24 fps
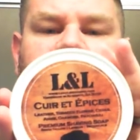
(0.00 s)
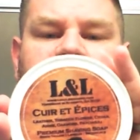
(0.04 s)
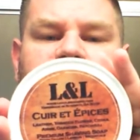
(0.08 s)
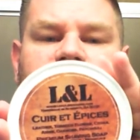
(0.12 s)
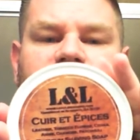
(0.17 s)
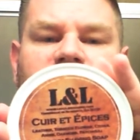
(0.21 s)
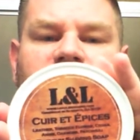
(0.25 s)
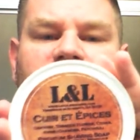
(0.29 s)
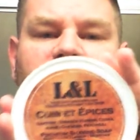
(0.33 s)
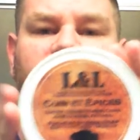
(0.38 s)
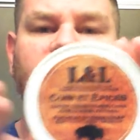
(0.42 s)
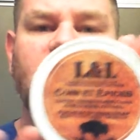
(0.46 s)

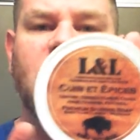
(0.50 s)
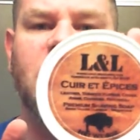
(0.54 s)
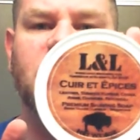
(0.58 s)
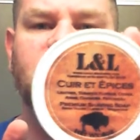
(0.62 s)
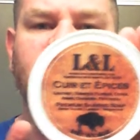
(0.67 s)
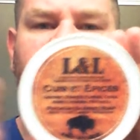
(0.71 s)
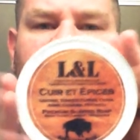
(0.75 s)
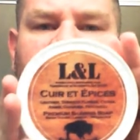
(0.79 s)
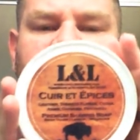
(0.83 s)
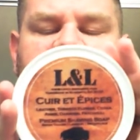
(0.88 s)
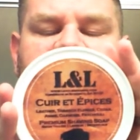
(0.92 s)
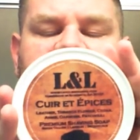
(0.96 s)
you know, hot
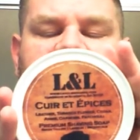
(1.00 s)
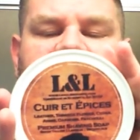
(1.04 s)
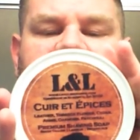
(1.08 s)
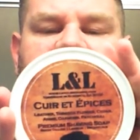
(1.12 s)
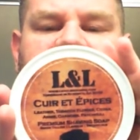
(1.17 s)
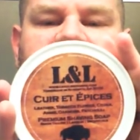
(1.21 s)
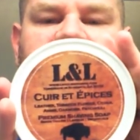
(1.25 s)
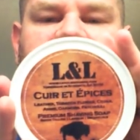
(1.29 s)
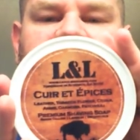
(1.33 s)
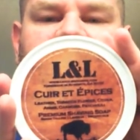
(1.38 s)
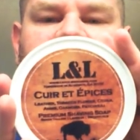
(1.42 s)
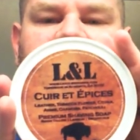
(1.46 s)

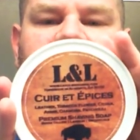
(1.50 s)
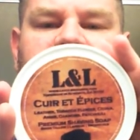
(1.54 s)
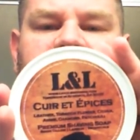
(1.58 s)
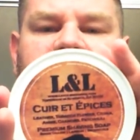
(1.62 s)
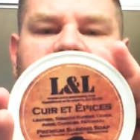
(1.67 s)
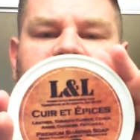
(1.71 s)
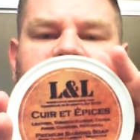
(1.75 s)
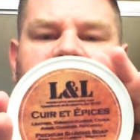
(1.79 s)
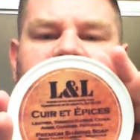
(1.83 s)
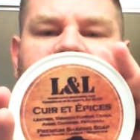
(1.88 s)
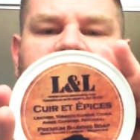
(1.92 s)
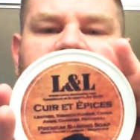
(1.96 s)
process
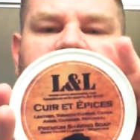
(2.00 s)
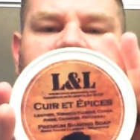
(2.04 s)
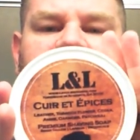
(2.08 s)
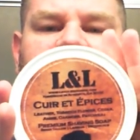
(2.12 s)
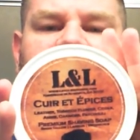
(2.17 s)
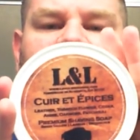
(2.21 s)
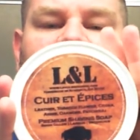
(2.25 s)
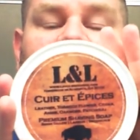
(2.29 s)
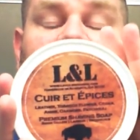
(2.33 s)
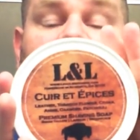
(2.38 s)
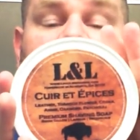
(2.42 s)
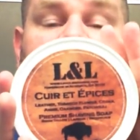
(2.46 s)

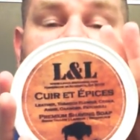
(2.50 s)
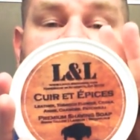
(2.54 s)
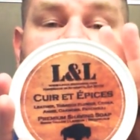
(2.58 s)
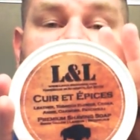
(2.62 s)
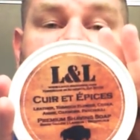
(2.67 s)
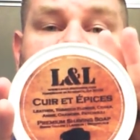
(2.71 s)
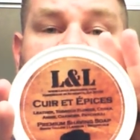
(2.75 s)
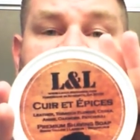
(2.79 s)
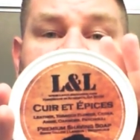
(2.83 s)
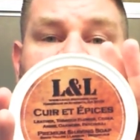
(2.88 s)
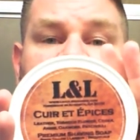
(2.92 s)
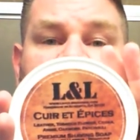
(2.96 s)

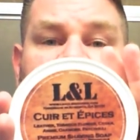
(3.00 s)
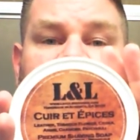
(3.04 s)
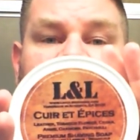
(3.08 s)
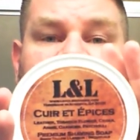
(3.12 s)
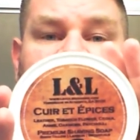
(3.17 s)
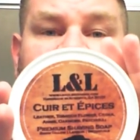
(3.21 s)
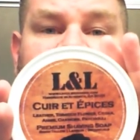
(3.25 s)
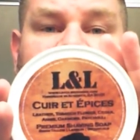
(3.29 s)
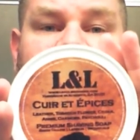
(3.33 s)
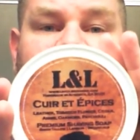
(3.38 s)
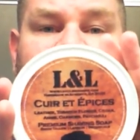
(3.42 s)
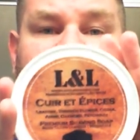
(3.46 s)
artisan soap.
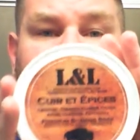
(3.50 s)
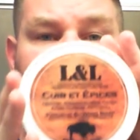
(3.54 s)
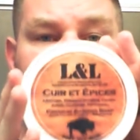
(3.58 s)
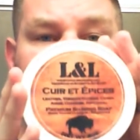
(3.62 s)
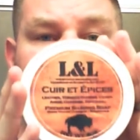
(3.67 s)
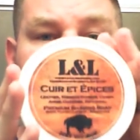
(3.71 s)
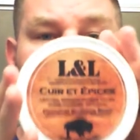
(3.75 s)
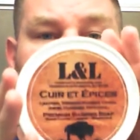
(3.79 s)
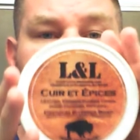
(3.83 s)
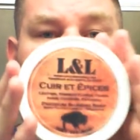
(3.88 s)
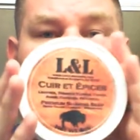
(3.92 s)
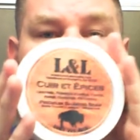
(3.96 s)

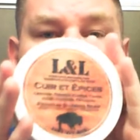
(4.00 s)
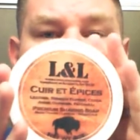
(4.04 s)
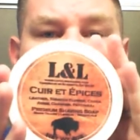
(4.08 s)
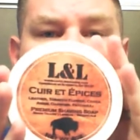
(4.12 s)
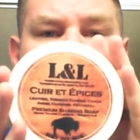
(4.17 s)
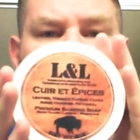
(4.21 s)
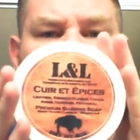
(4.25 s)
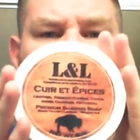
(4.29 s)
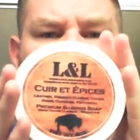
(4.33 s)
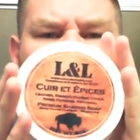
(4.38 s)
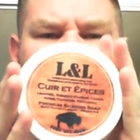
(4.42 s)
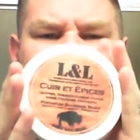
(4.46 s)

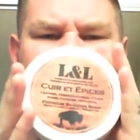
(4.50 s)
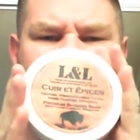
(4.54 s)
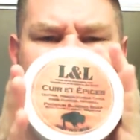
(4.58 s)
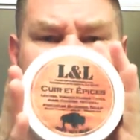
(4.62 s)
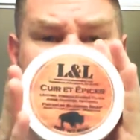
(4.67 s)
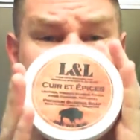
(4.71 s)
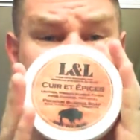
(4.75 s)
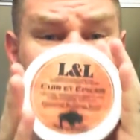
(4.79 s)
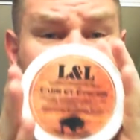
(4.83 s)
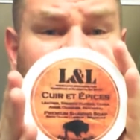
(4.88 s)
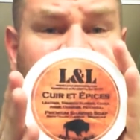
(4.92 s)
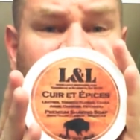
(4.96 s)
So, but the
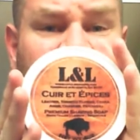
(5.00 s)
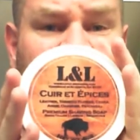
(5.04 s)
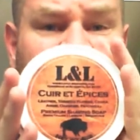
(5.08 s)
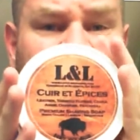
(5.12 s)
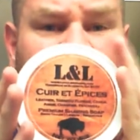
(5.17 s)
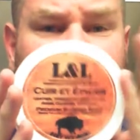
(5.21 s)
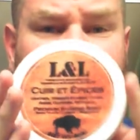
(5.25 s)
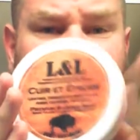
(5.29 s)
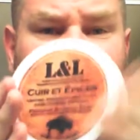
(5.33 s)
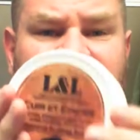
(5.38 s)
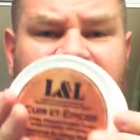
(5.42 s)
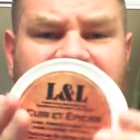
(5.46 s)
smell,
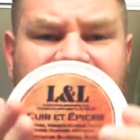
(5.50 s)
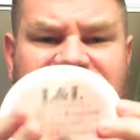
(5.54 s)
the